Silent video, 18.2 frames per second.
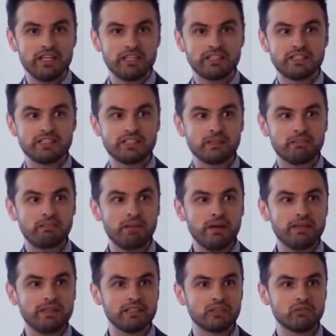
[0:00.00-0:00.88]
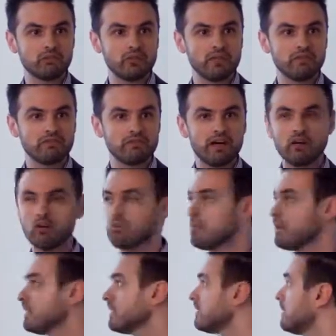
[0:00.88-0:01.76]
is dissipated to the
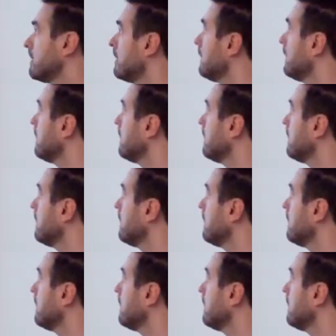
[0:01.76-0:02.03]
environment